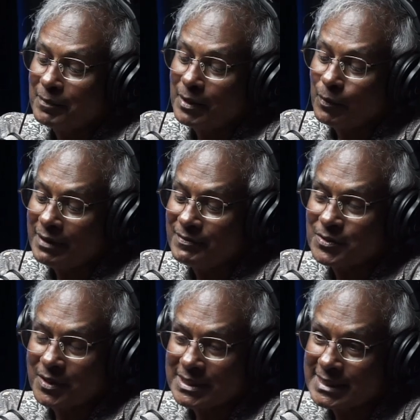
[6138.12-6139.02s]
My wife has
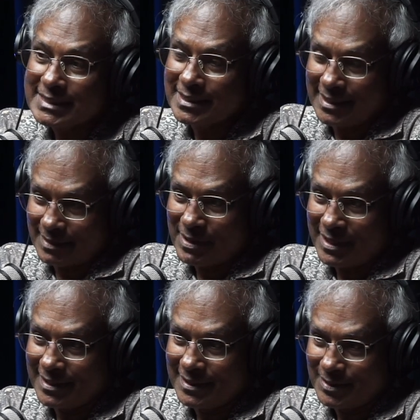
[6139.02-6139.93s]
got a sister in
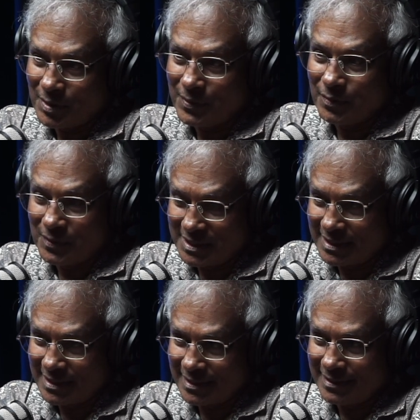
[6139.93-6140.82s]
America, so I went to
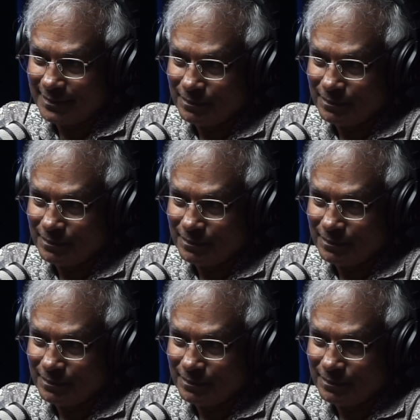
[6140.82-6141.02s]
visit her.